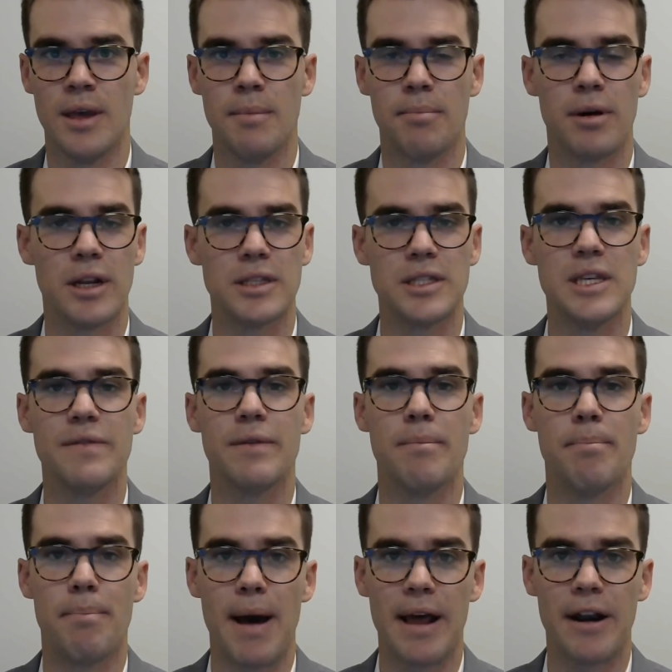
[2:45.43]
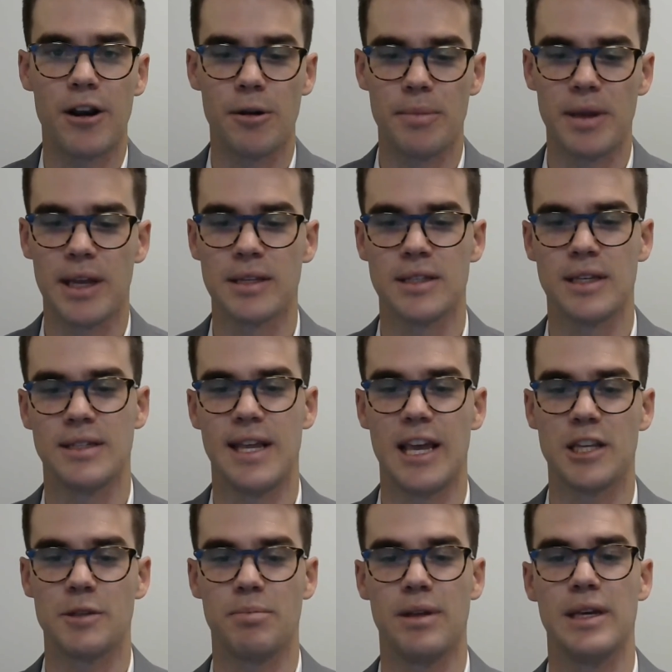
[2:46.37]
but it's even better because it
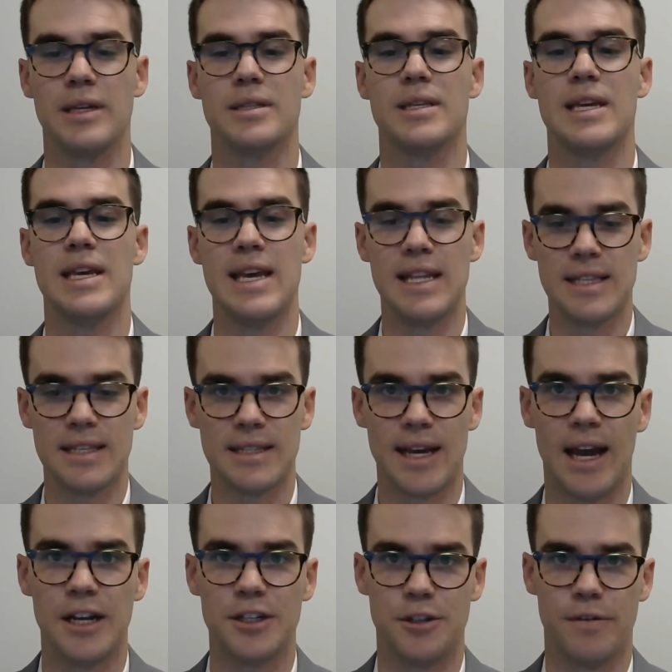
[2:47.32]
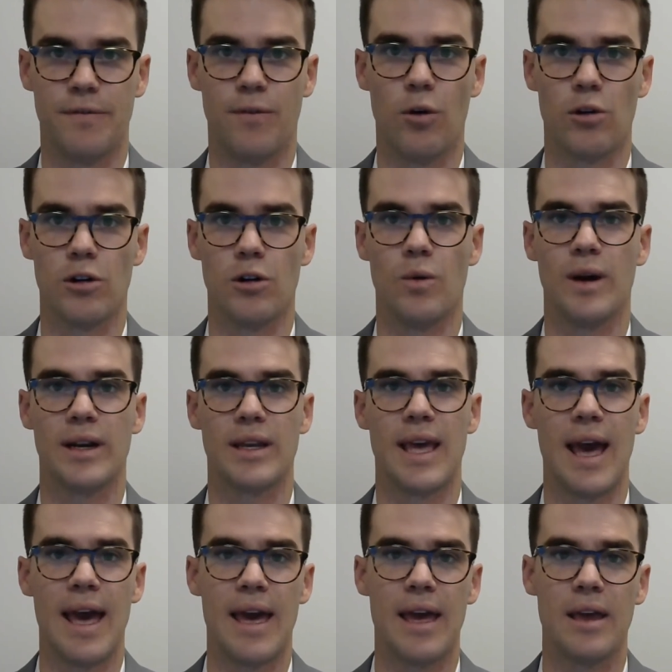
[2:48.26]
takes place inside your
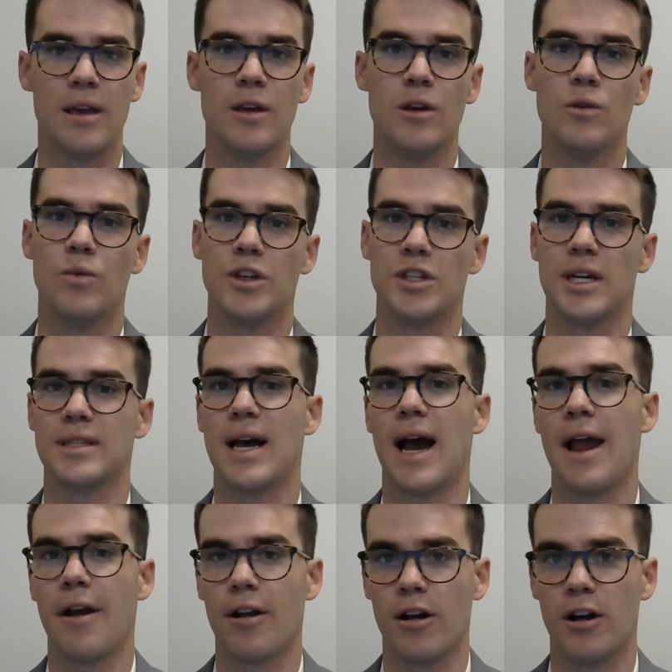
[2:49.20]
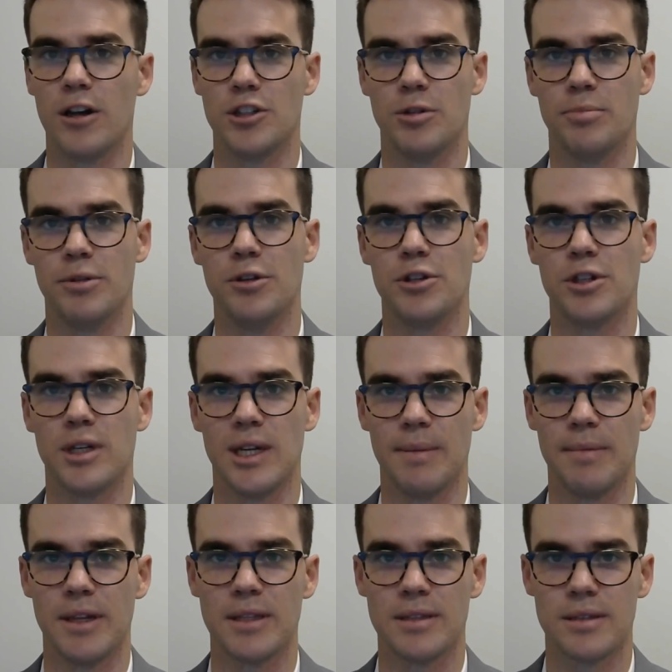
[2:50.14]
401k, which has higher contribution
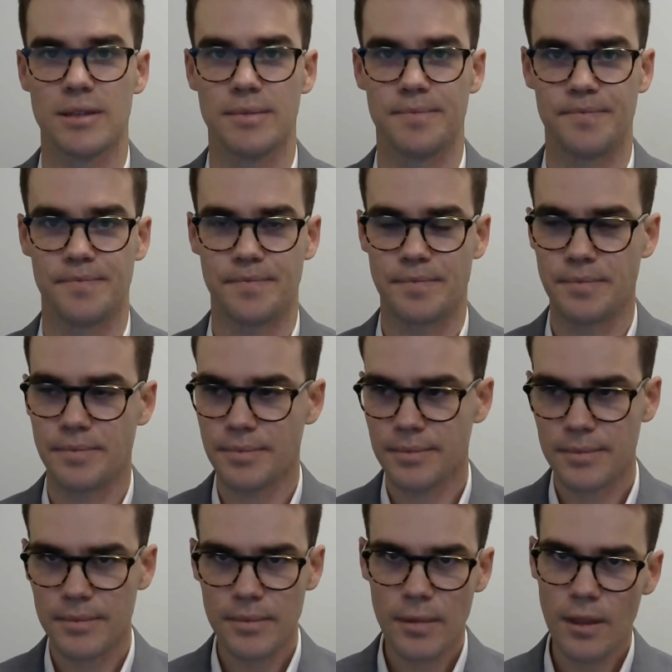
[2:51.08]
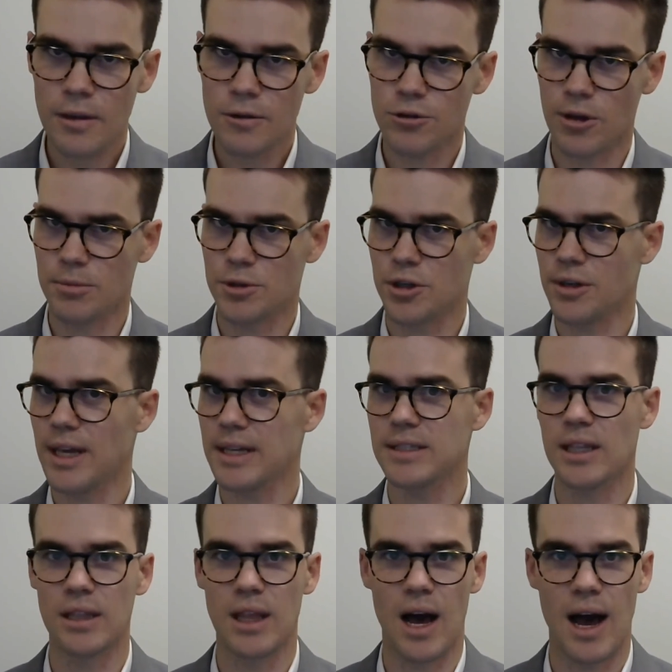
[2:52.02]
limits. So I'm sure
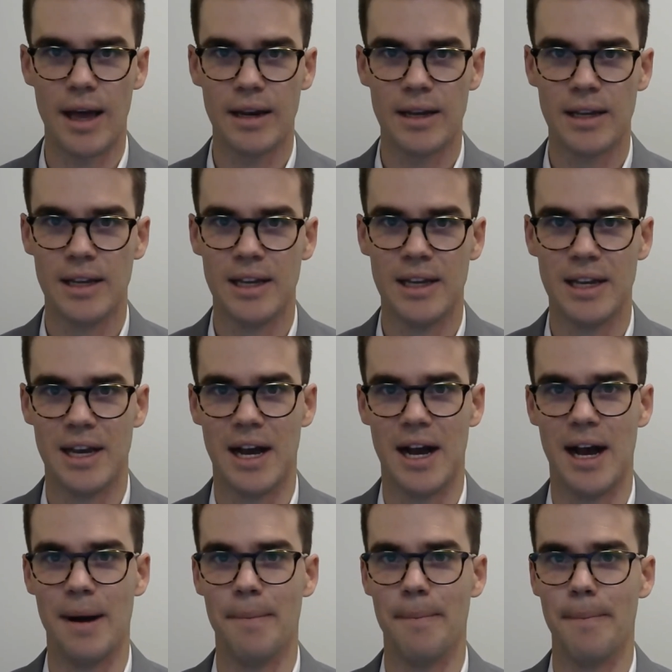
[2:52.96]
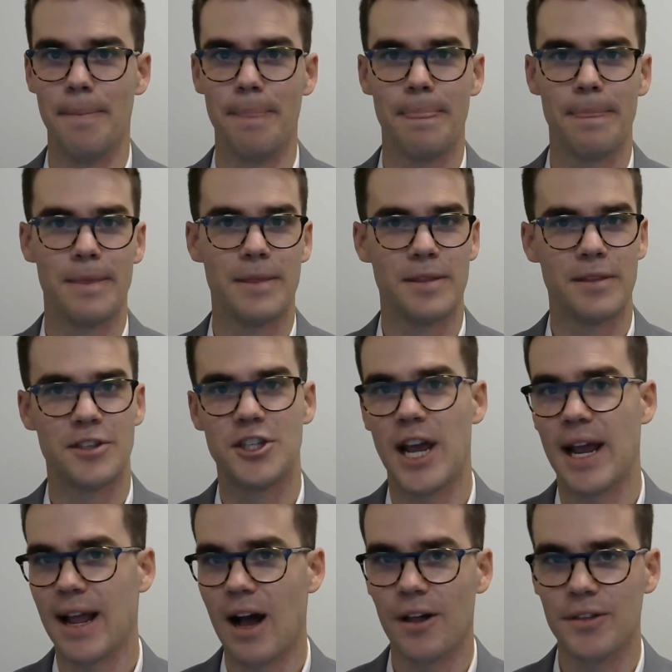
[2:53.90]
that's a lot.
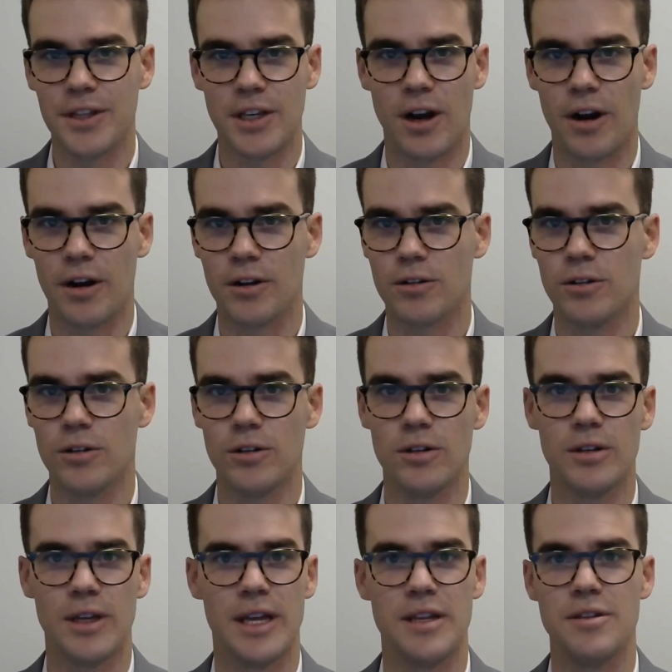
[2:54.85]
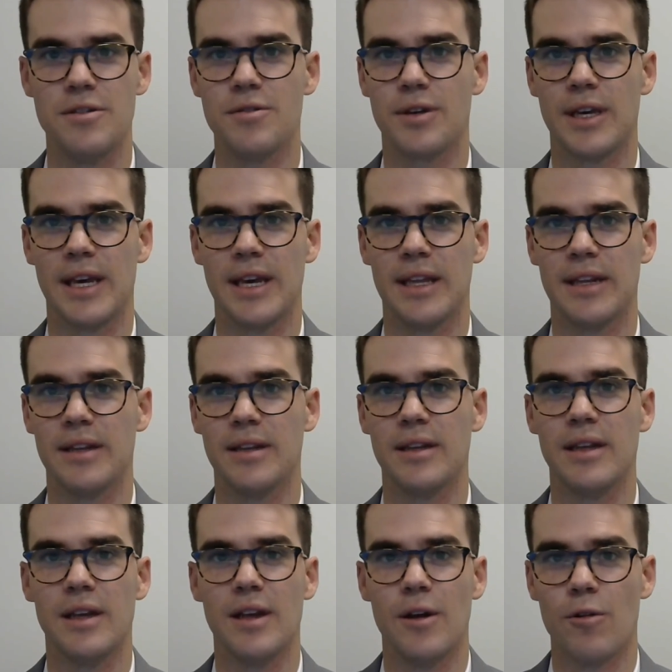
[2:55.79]
Check out the article and you
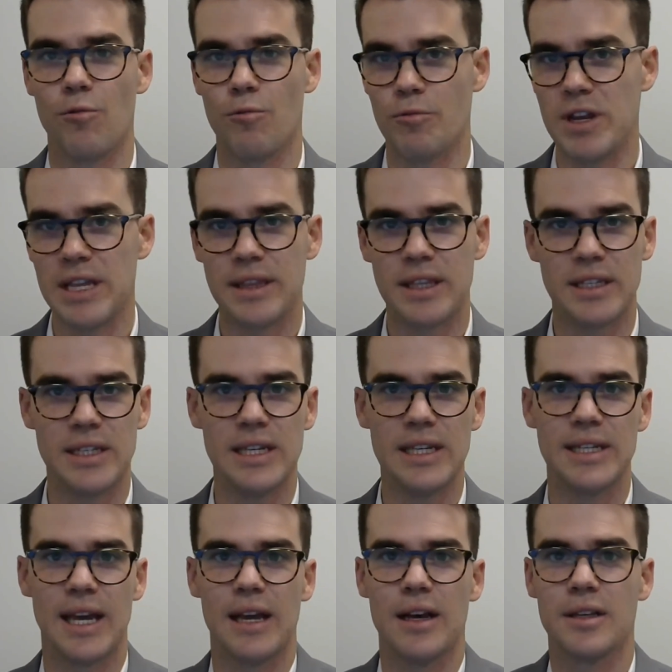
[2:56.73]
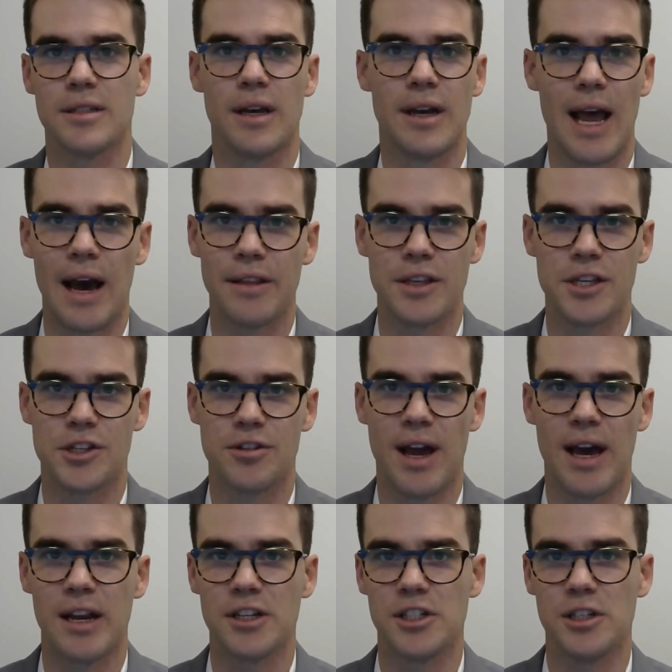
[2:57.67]
can read the details on how this
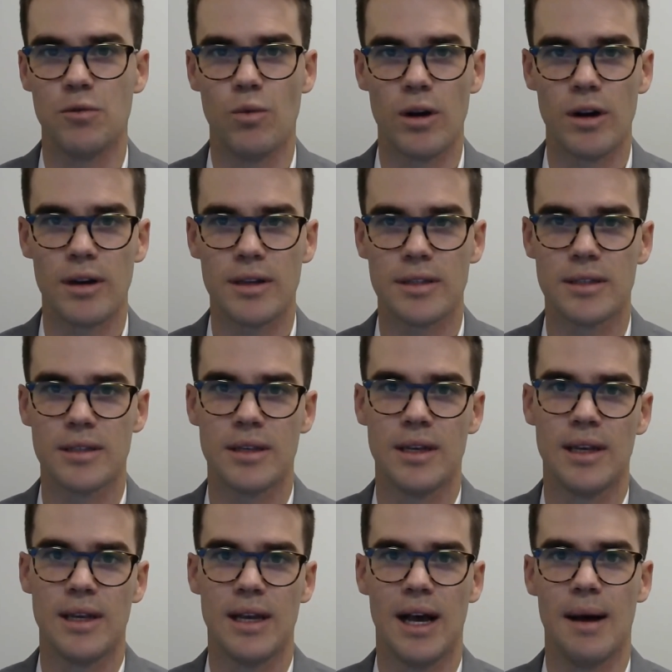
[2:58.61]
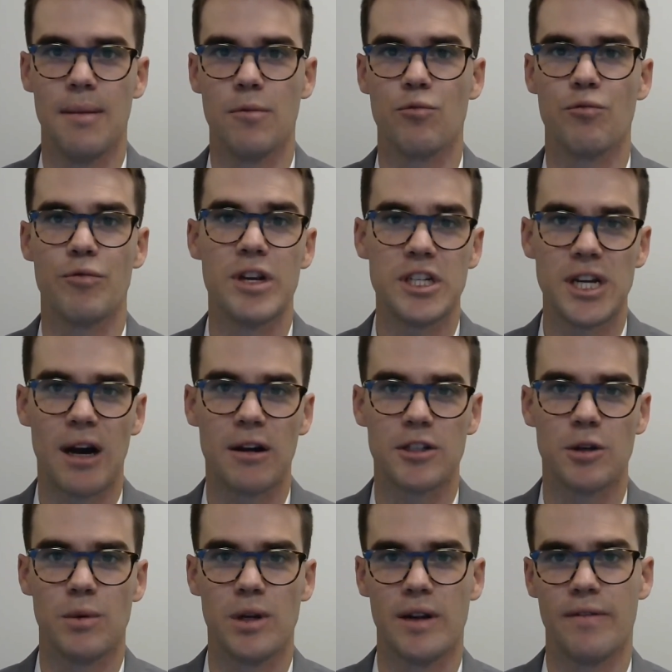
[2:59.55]
strategy works. Reach
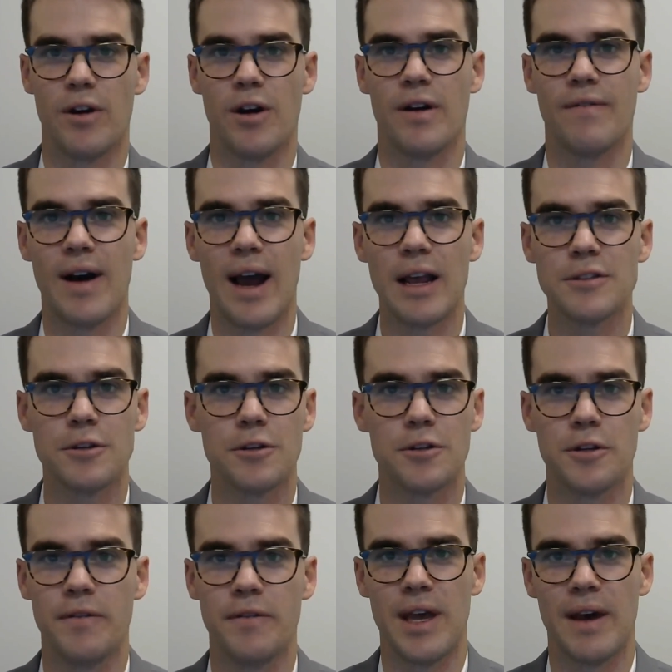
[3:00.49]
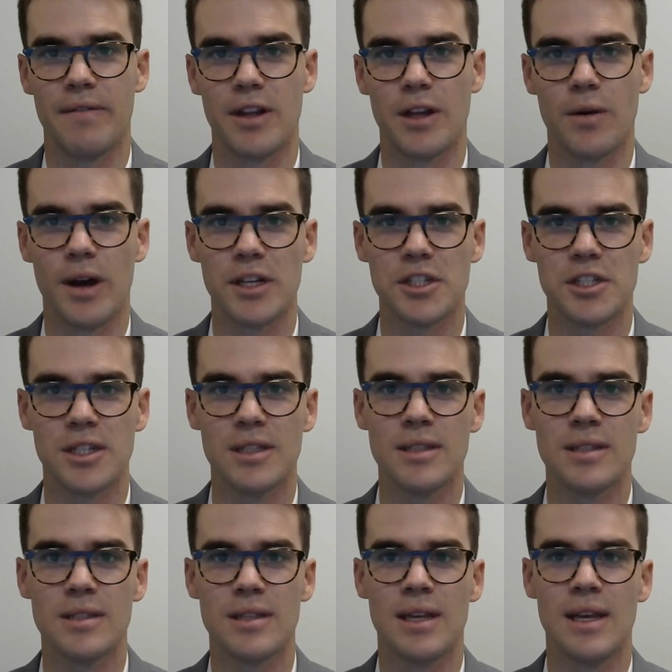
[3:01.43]
out to one of our advisors have any
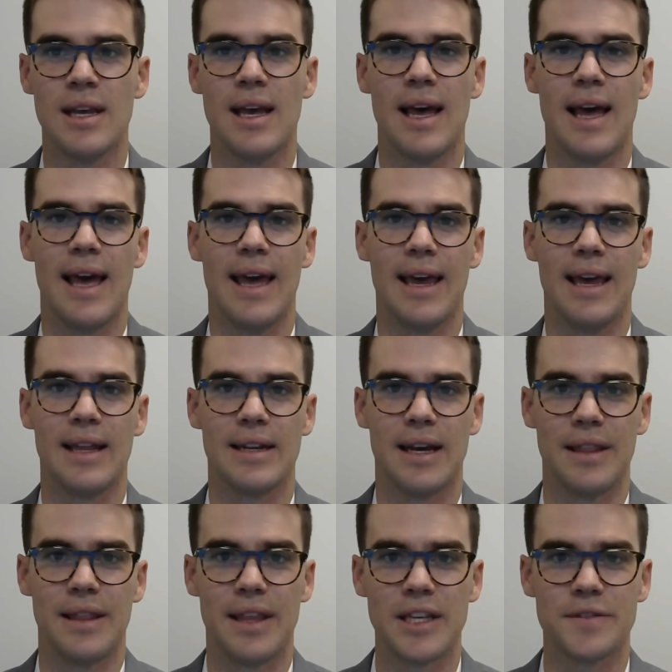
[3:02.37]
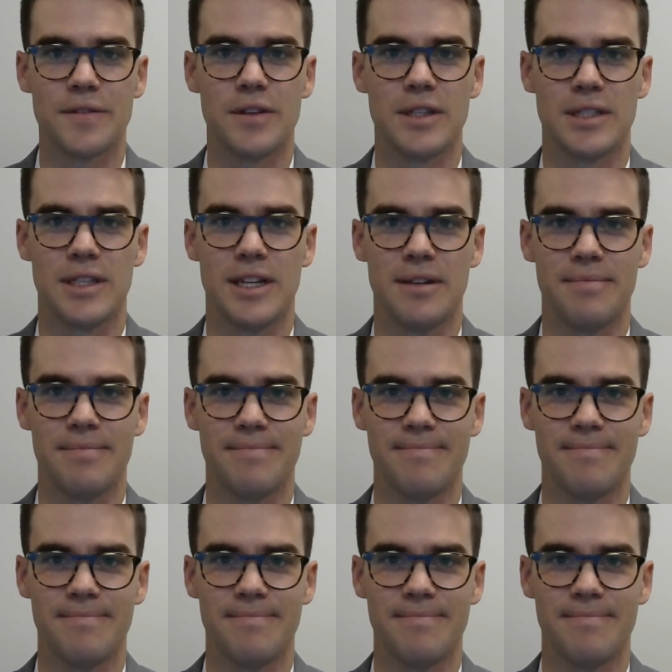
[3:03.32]
questions, and thanks for listening.